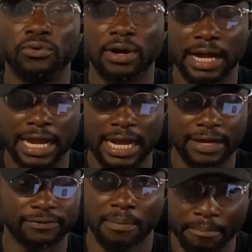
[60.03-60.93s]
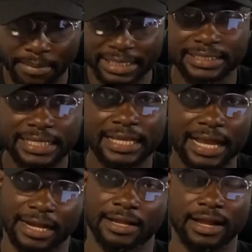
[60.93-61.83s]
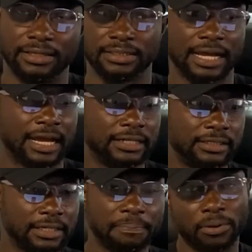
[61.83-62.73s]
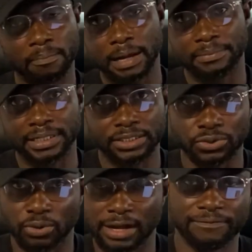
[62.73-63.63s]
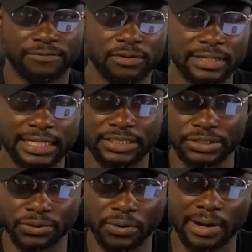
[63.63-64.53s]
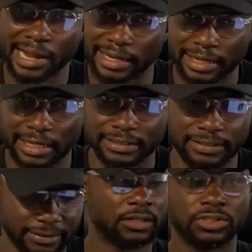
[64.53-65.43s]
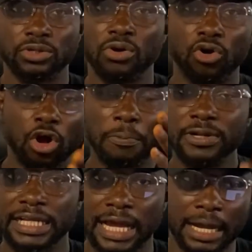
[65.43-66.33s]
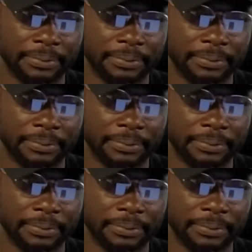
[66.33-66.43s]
have MEXC account and probably you have funded your account. So open the app